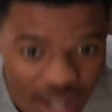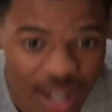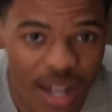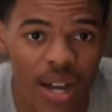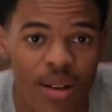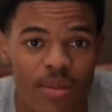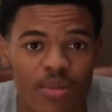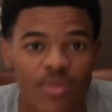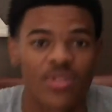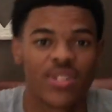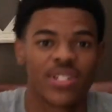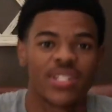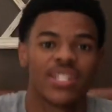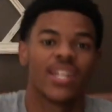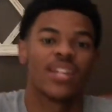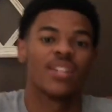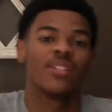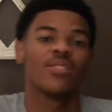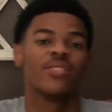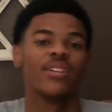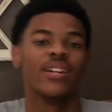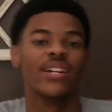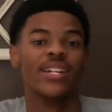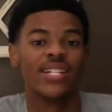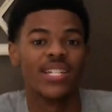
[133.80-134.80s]
I'm Chris
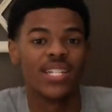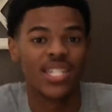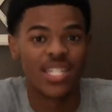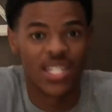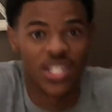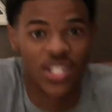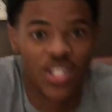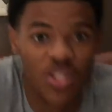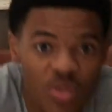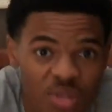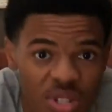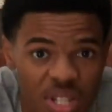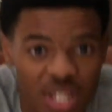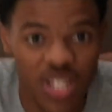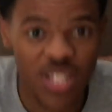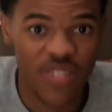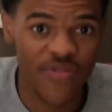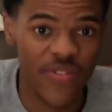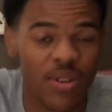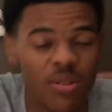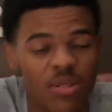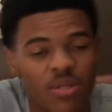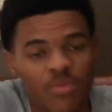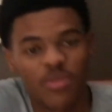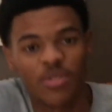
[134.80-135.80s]
Taylor, and this is Juice Team's
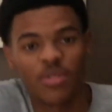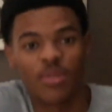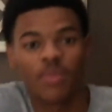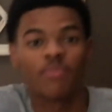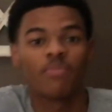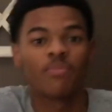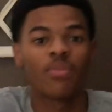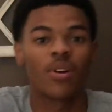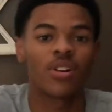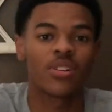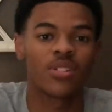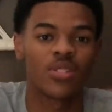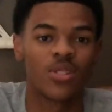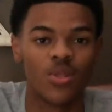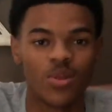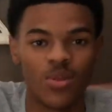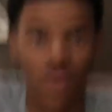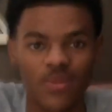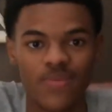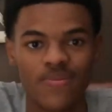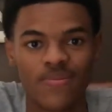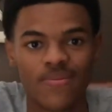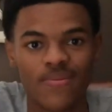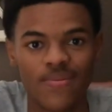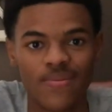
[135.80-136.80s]
Females Retrieving Part 2.
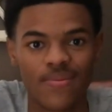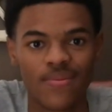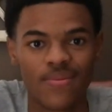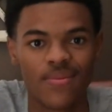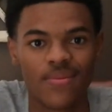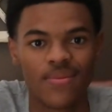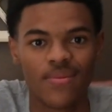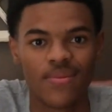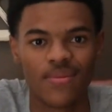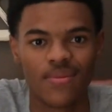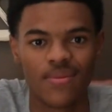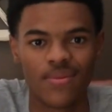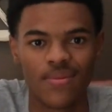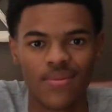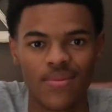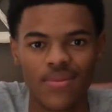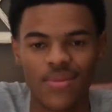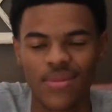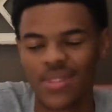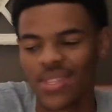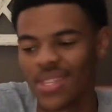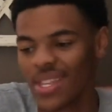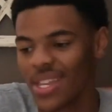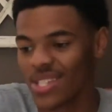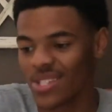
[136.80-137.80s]

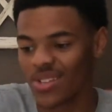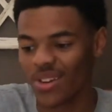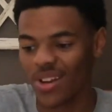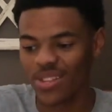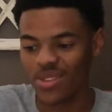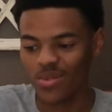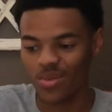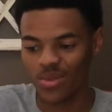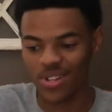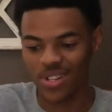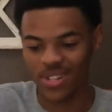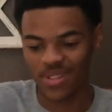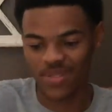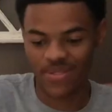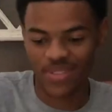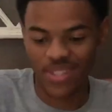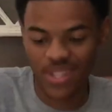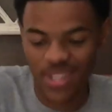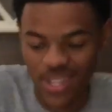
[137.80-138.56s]
That's gonna have to work.